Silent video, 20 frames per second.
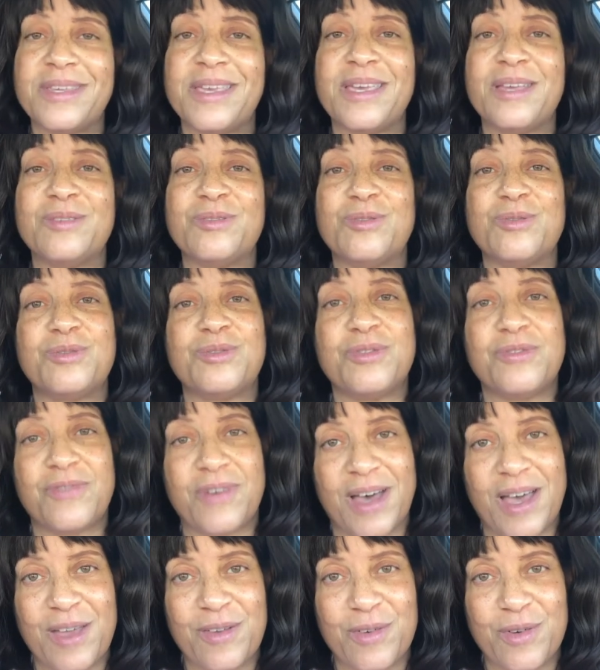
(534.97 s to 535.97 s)
cancer
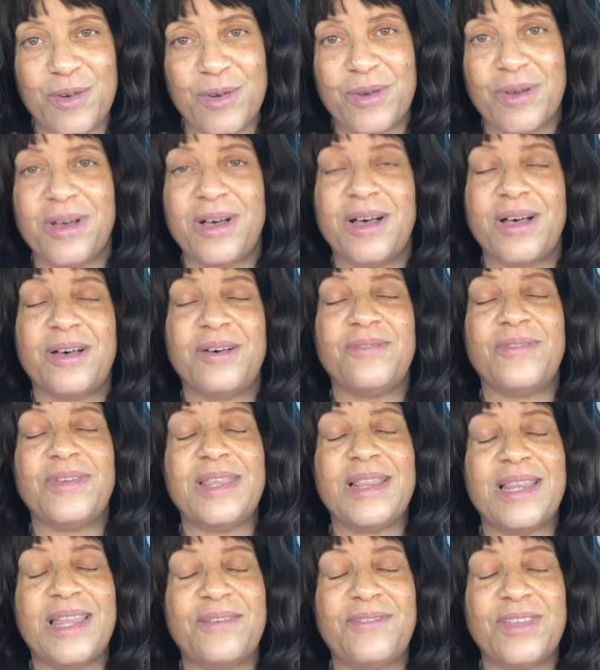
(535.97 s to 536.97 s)
survivor of
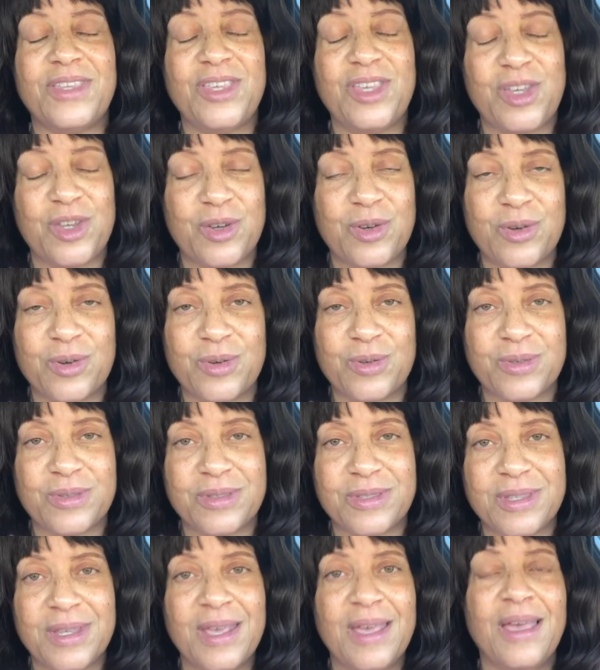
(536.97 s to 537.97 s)
11
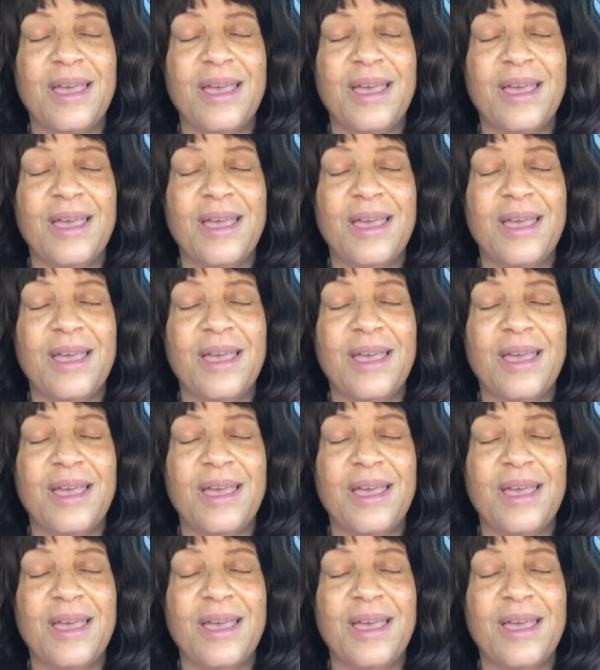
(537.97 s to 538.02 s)
years.